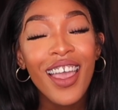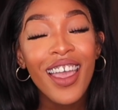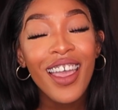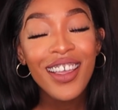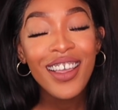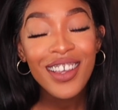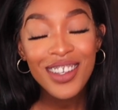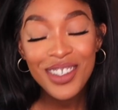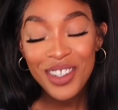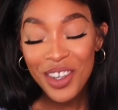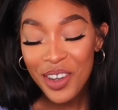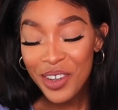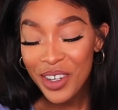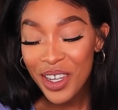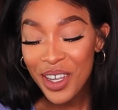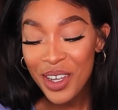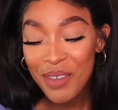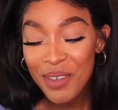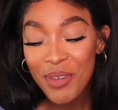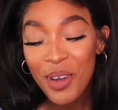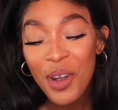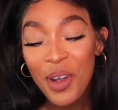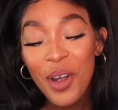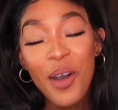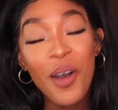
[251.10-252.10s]
he showed
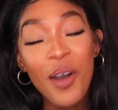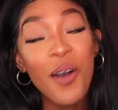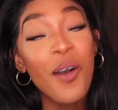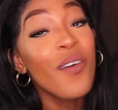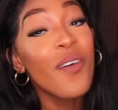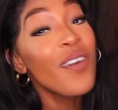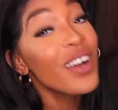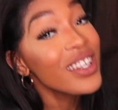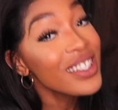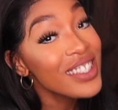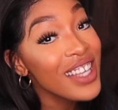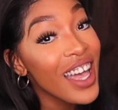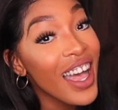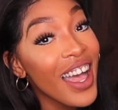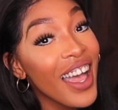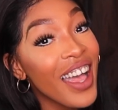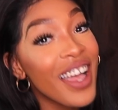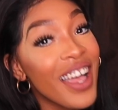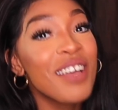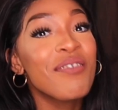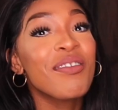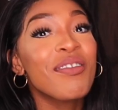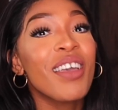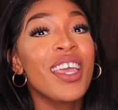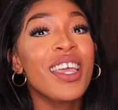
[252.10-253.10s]
up on
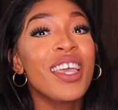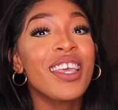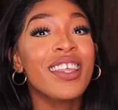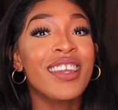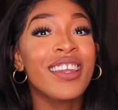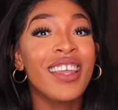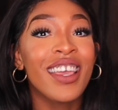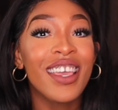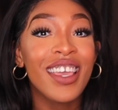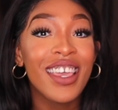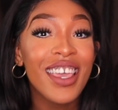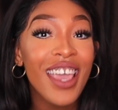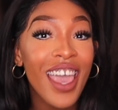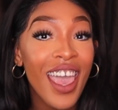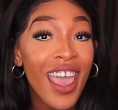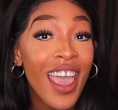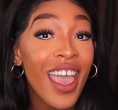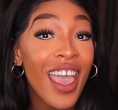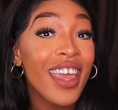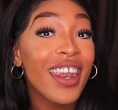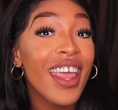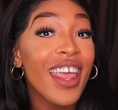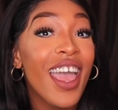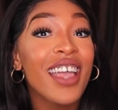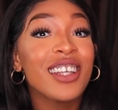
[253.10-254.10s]
time, and that he
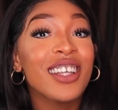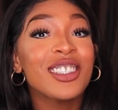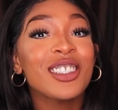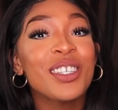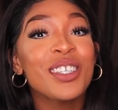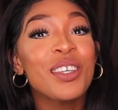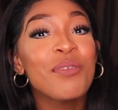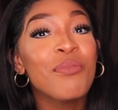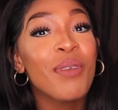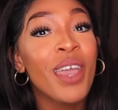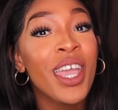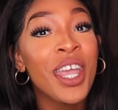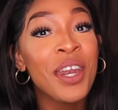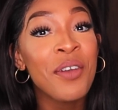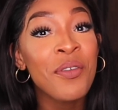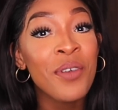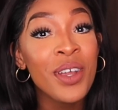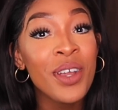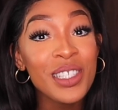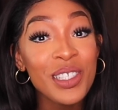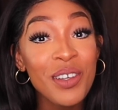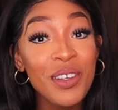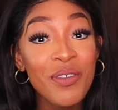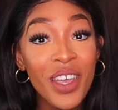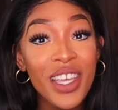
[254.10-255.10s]
had actually made
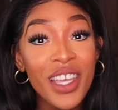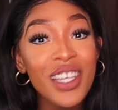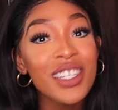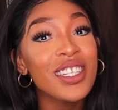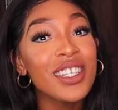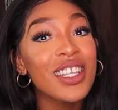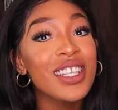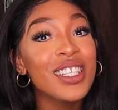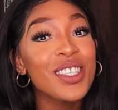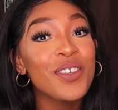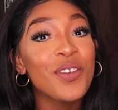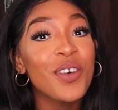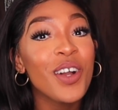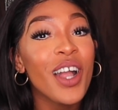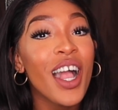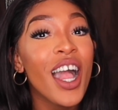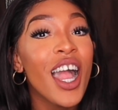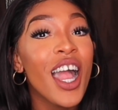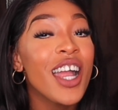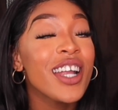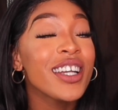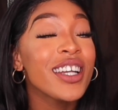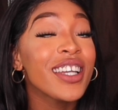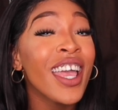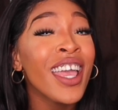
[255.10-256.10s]
reservations for
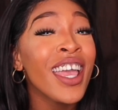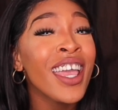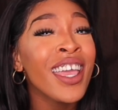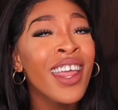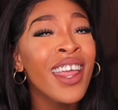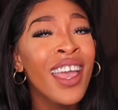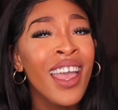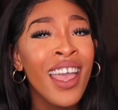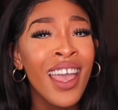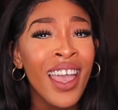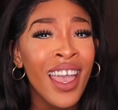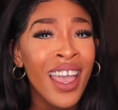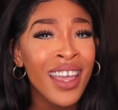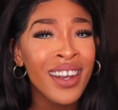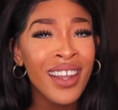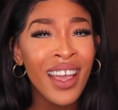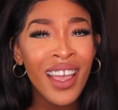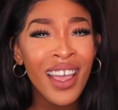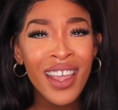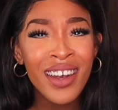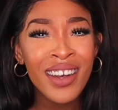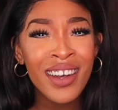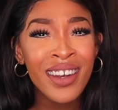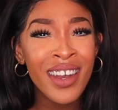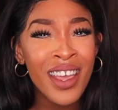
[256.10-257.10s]
our date, and I
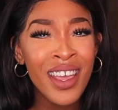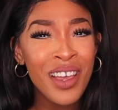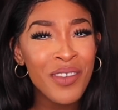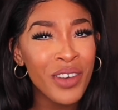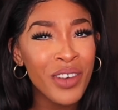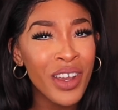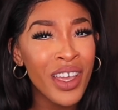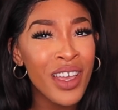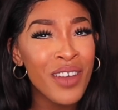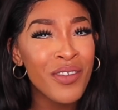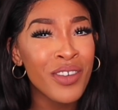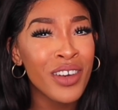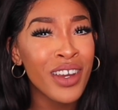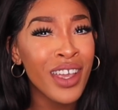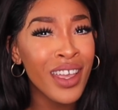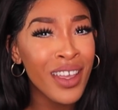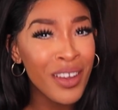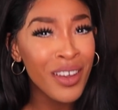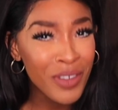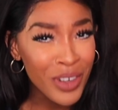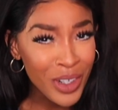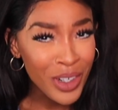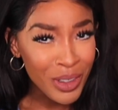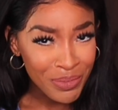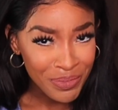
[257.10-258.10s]
had never
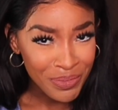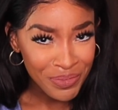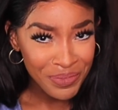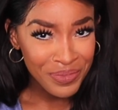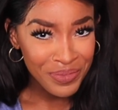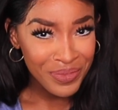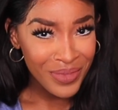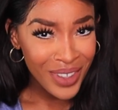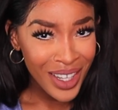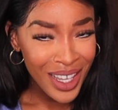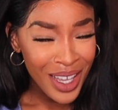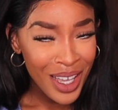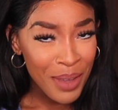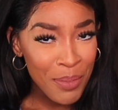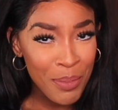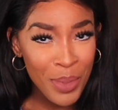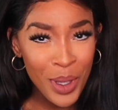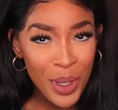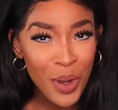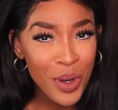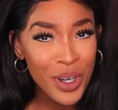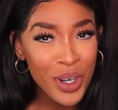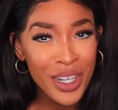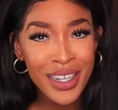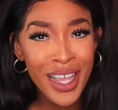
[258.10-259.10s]
ever
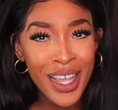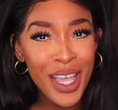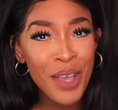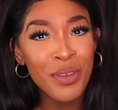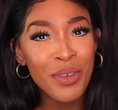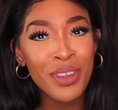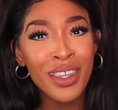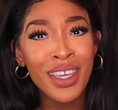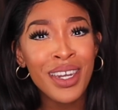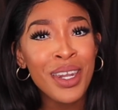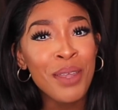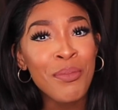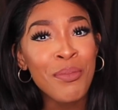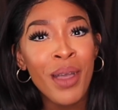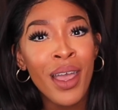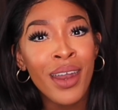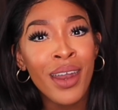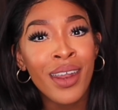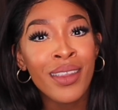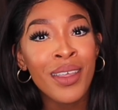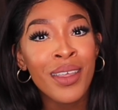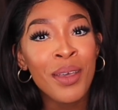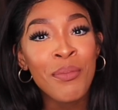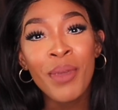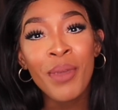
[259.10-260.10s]
been on a date with
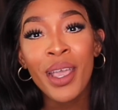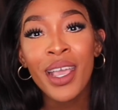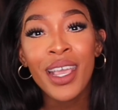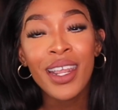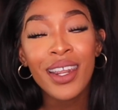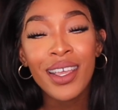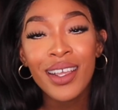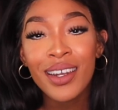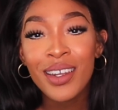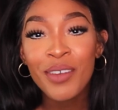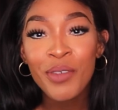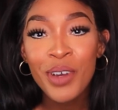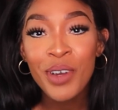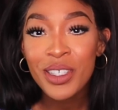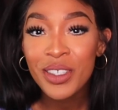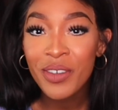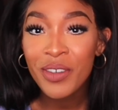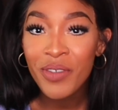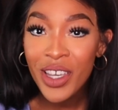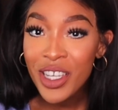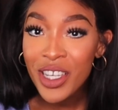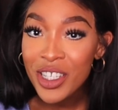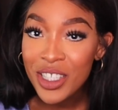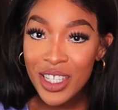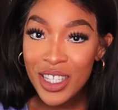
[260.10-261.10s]
anybody that made any
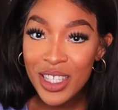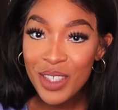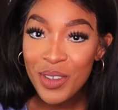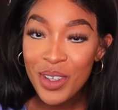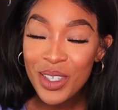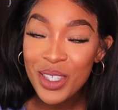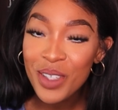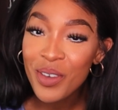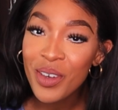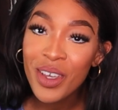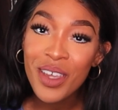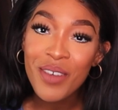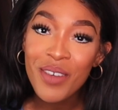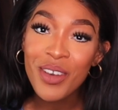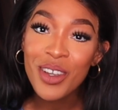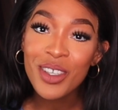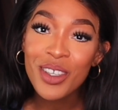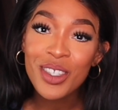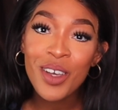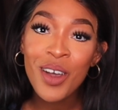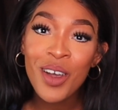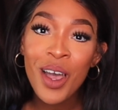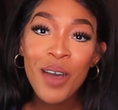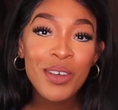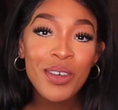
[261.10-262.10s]
reservations whatsoever,
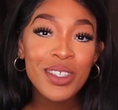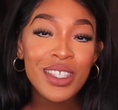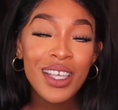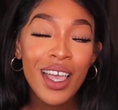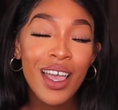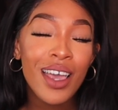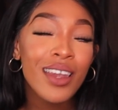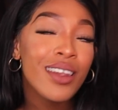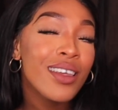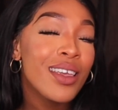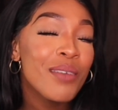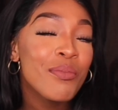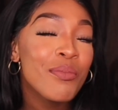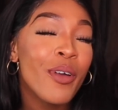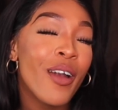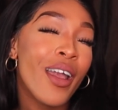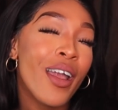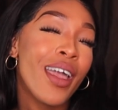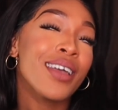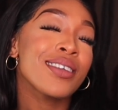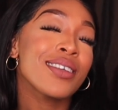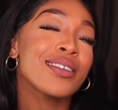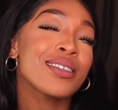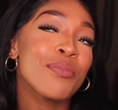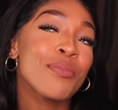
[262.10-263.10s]
so I was kind of
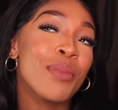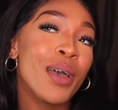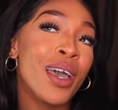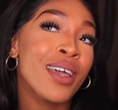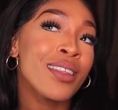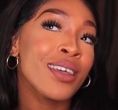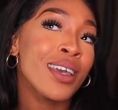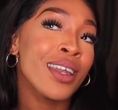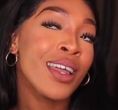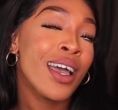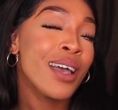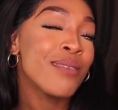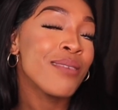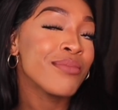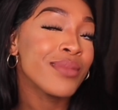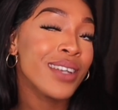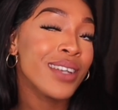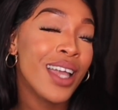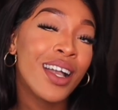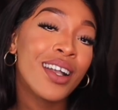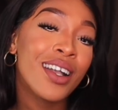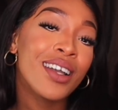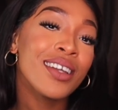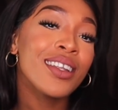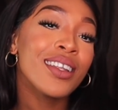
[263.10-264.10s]
impressed by that, I'm
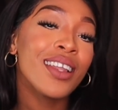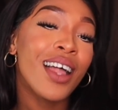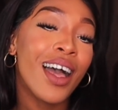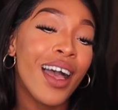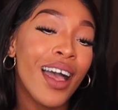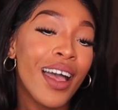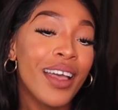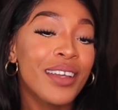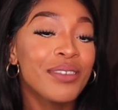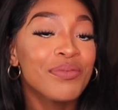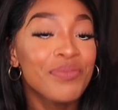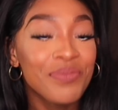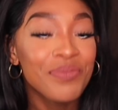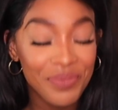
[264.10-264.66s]
not gonna lie.